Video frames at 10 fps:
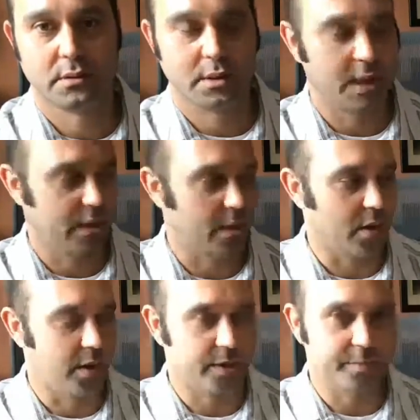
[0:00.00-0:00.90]
and
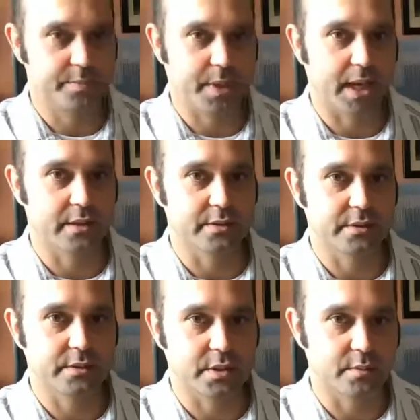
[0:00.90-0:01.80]
all the
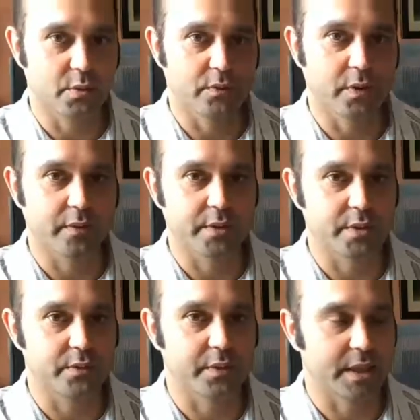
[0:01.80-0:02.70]
patterns just move over
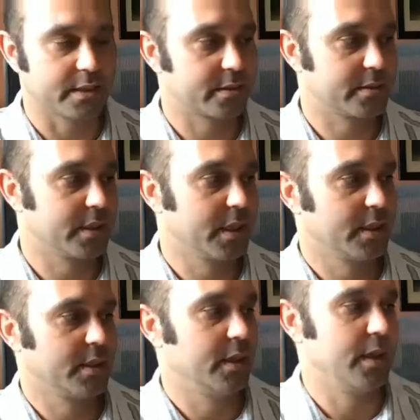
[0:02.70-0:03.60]
2 frets.
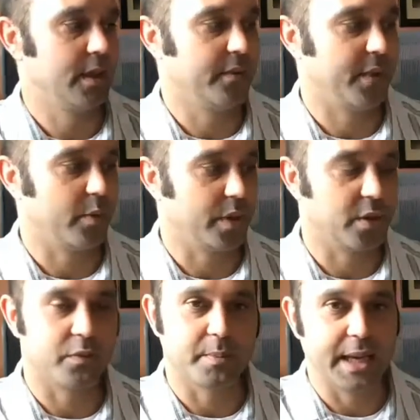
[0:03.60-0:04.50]
If I want to
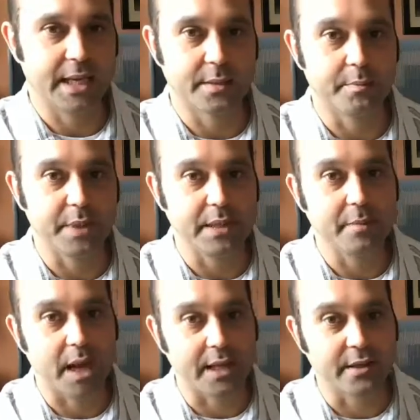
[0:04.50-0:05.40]
go from A to B
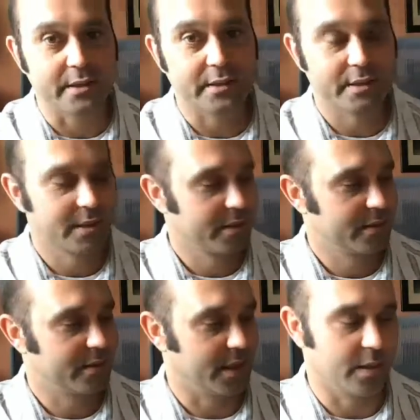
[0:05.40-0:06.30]
minor,
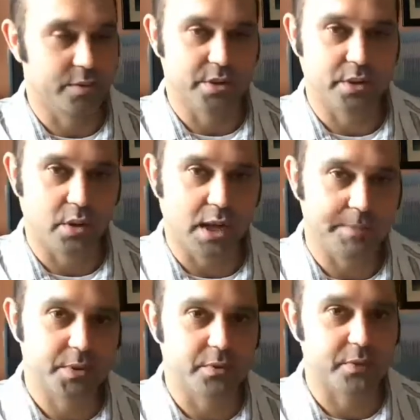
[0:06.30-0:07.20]
then I would just go
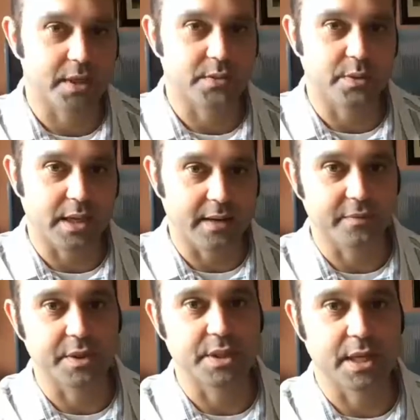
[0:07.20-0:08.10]
up 2 frets with
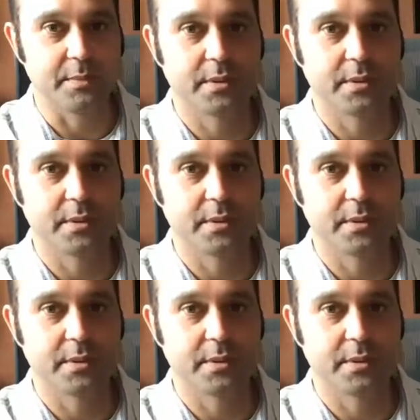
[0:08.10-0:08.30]
every shape.